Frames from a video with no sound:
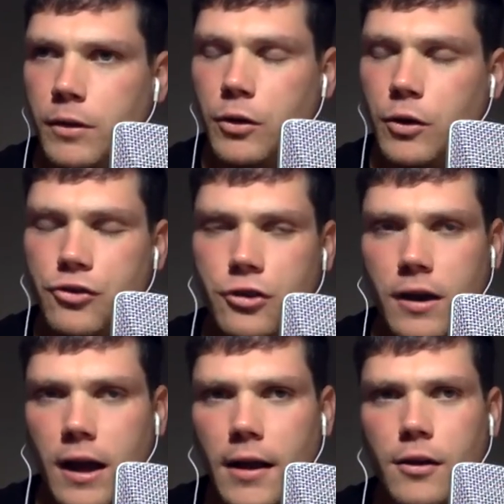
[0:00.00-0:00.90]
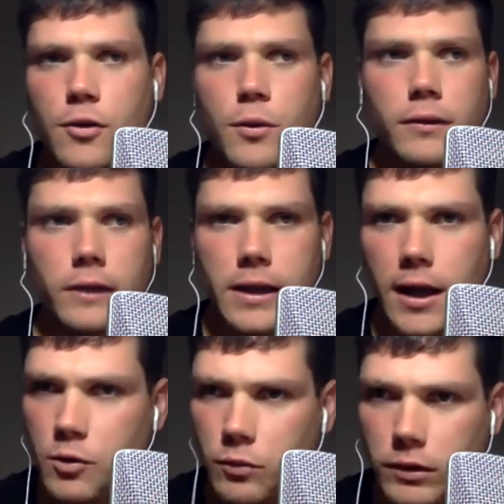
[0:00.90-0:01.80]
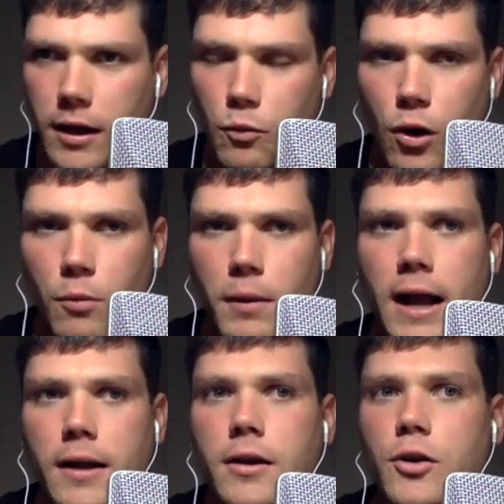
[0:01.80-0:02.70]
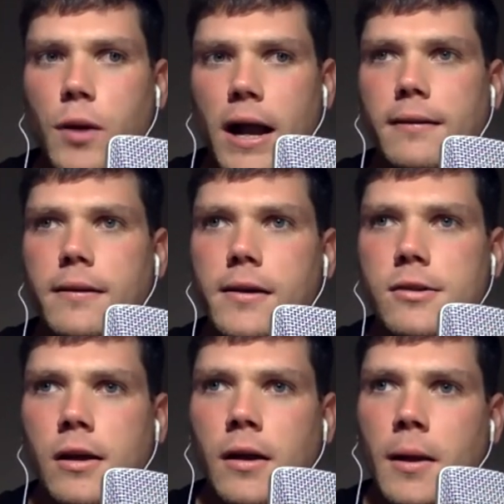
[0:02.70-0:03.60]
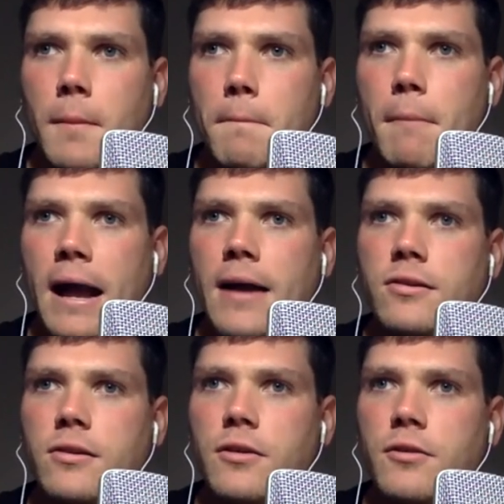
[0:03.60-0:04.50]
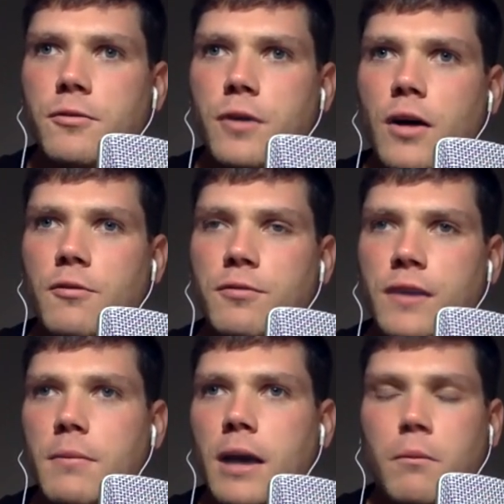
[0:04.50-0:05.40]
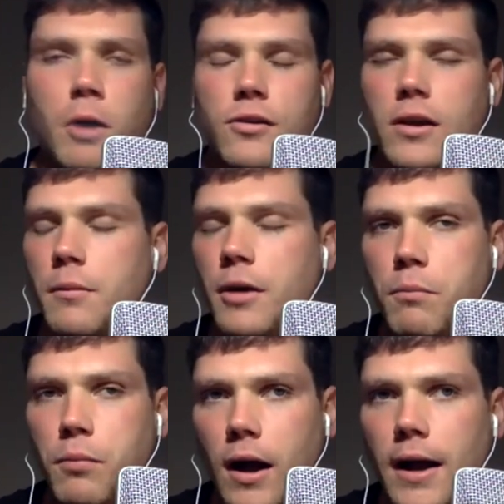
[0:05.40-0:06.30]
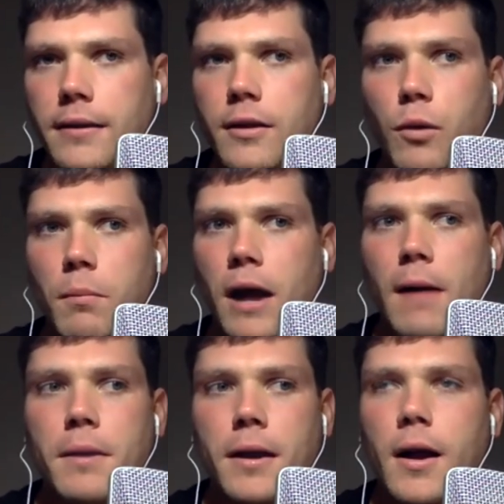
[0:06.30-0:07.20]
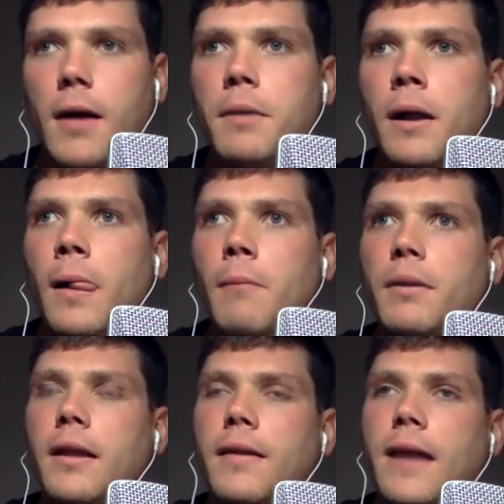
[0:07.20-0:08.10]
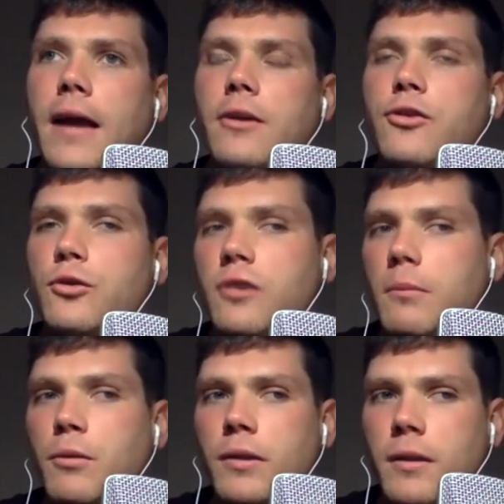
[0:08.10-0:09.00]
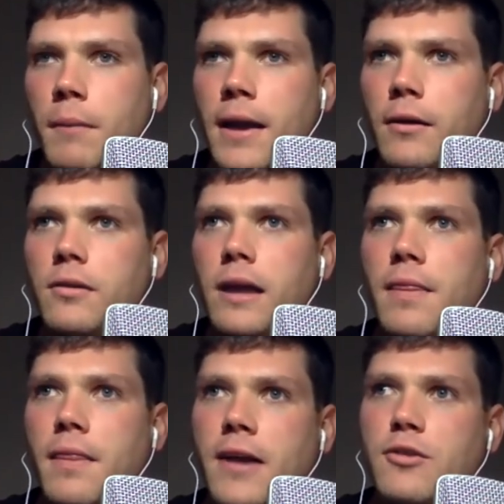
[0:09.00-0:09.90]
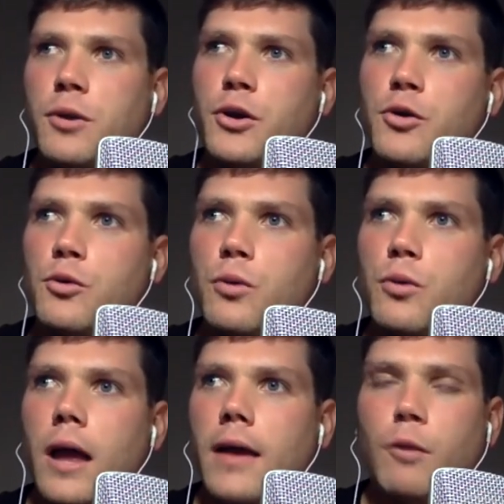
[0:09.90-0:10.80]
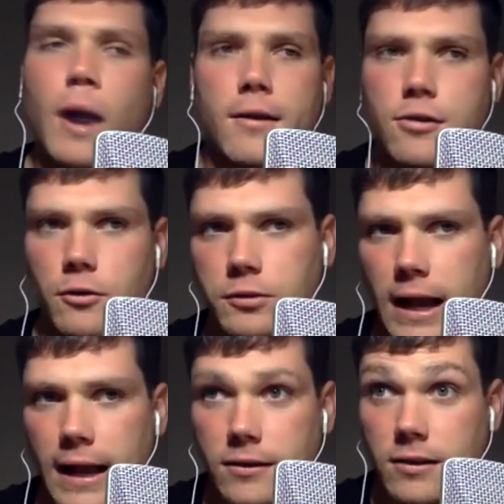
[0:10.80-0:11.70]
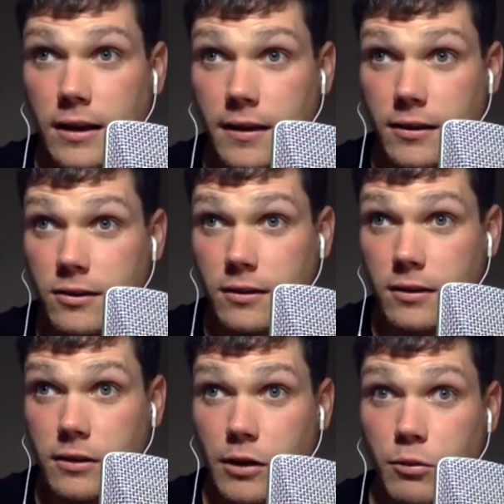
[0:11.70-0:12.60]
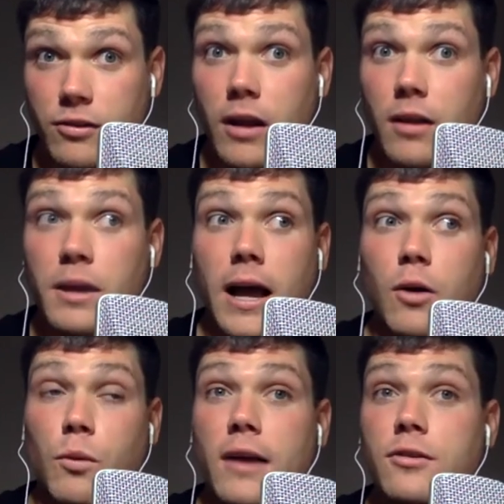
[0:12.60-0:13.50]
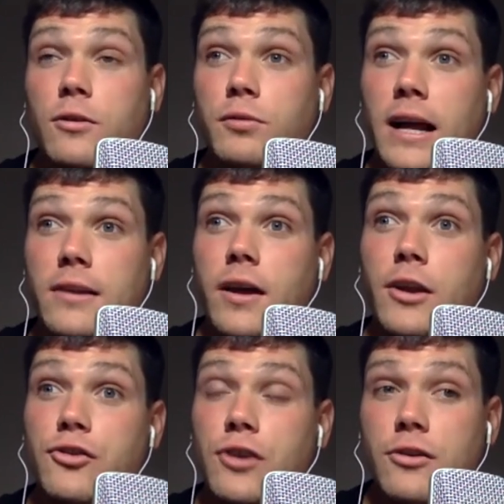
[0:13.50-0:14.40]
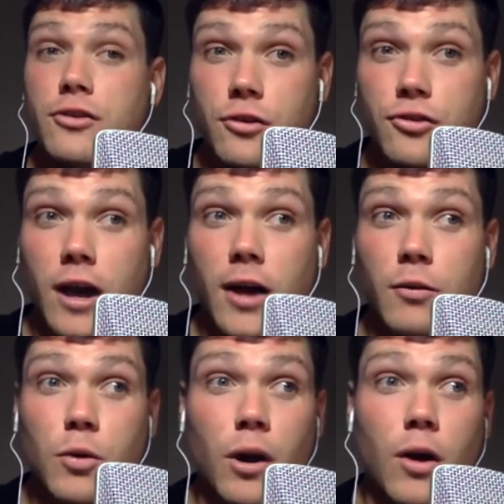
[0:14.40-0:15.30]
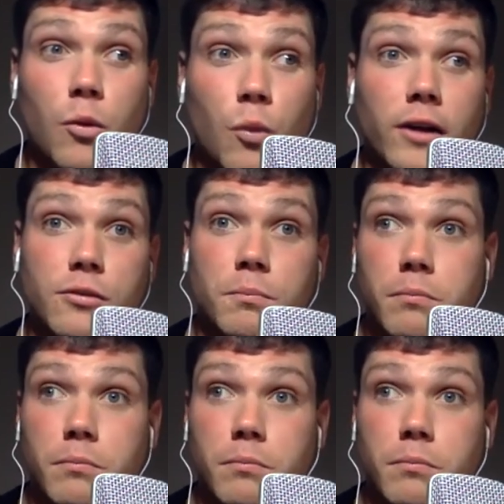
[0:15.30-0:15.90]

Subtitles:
Shania, you had Leanne Womack, and you had these massive female Martina McBride that were popping up. But then they had to do something with the males, and that's where you had Rascal Flatts. And he was telling me how Rascal Flatts kind of changed the genre, where it was